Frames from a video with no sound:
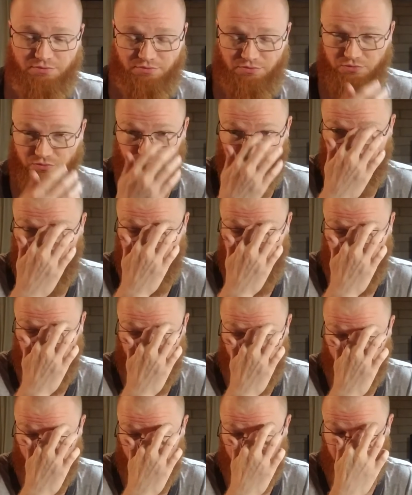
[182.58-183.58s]

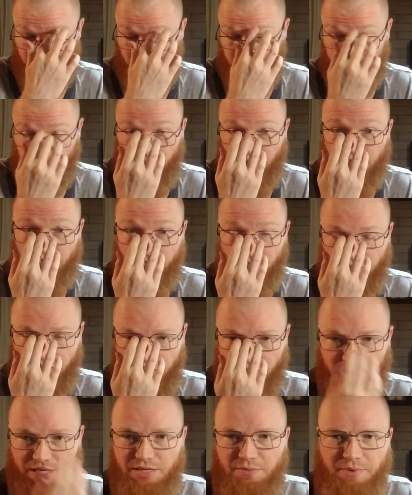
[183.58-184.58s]
retailers on
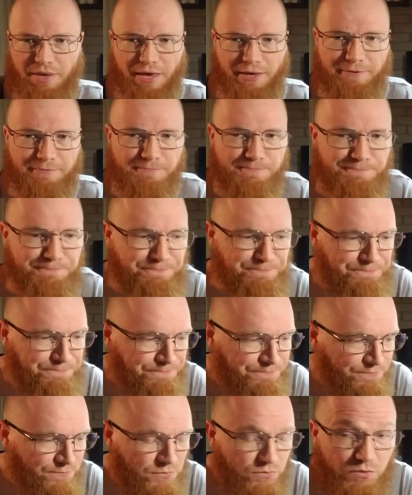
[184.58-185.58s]
like eBay.
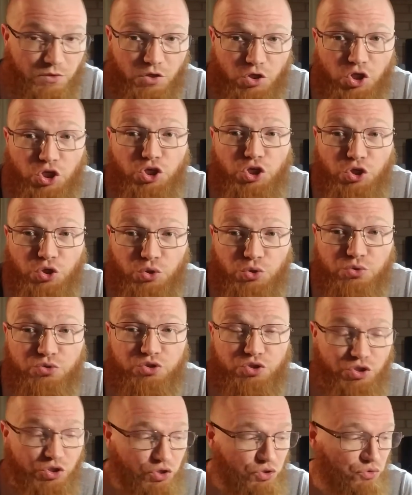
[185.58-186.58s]

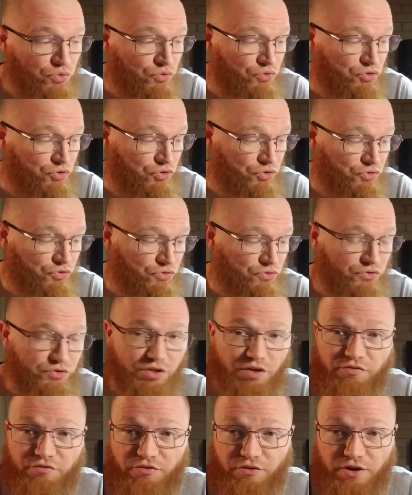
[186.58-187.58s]
Huge
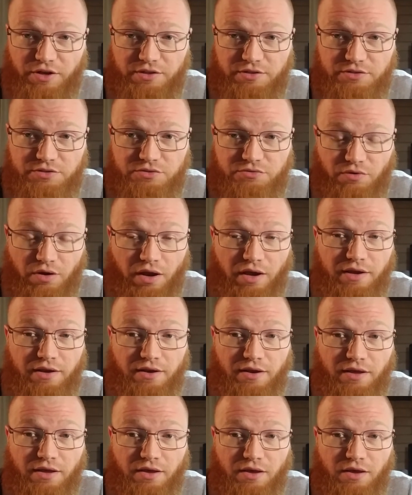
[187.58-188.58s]
difference, right?
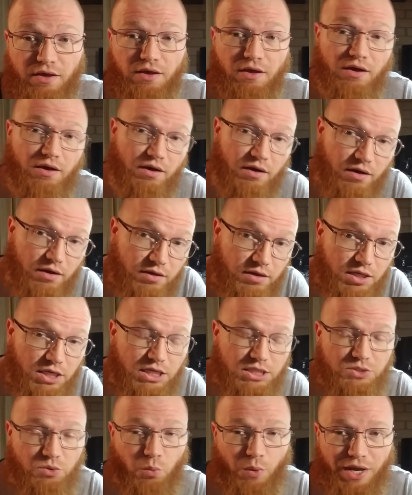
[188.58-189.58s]

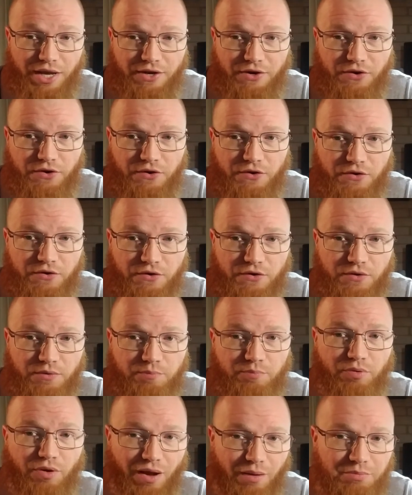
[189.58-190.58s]
He's a waiter,
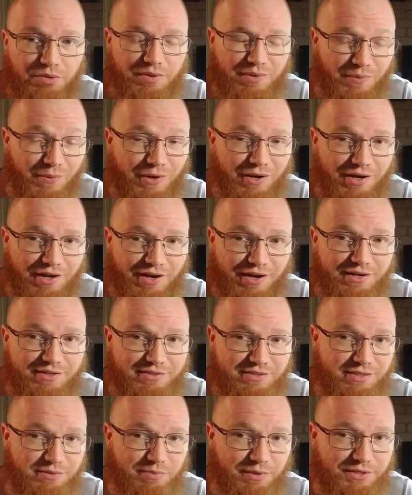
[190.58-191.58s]
probably working on
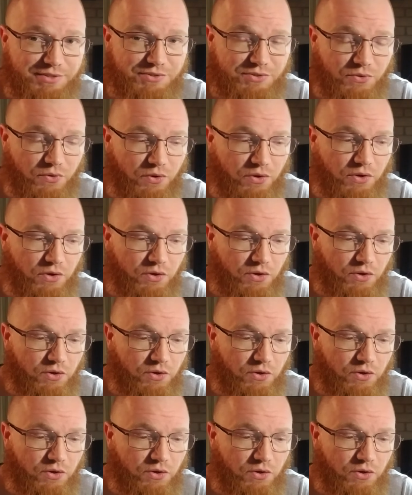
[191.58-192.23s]
his eBay store.